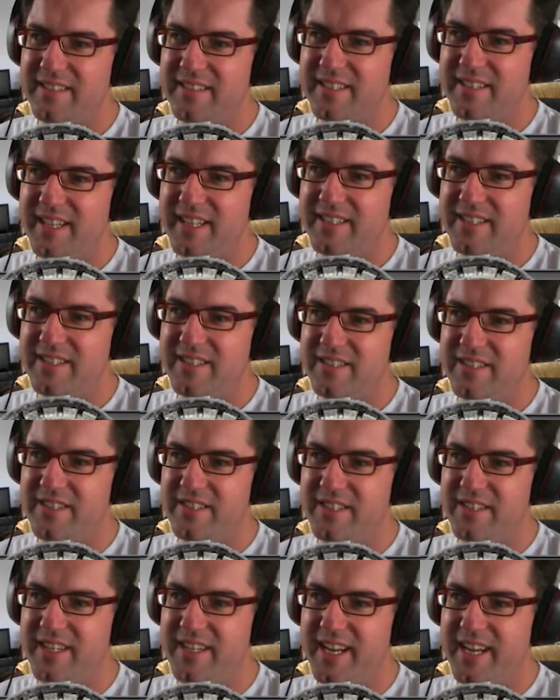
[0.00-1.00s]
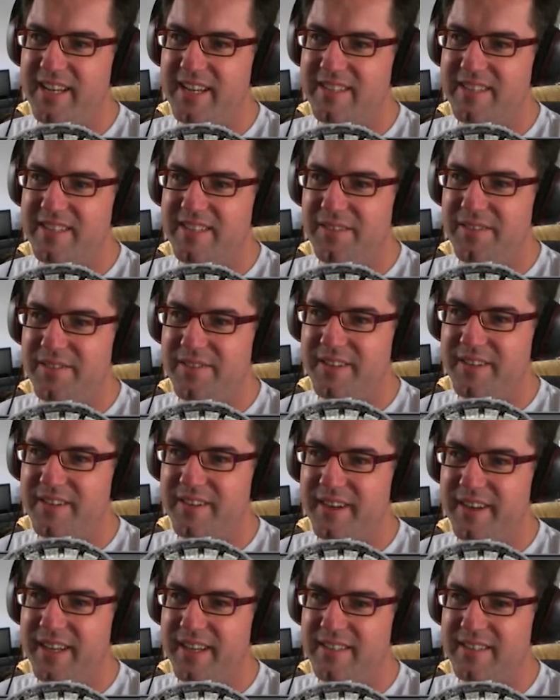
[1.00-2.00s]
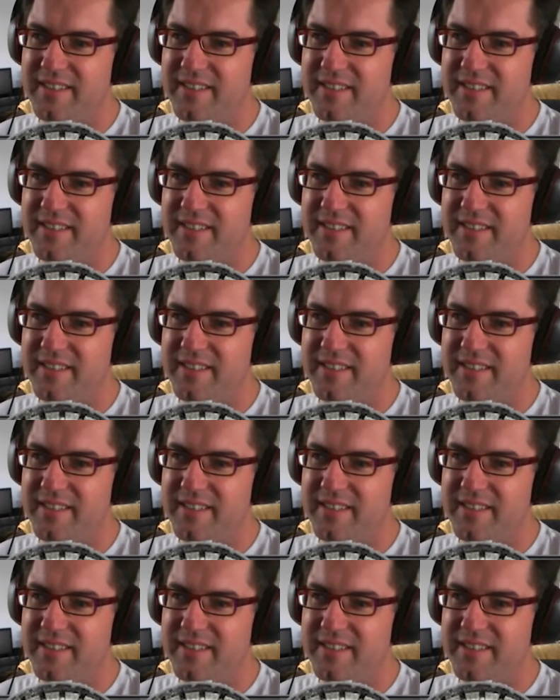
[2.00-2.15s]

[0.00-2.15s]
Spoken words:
it's just digging itself in the ground.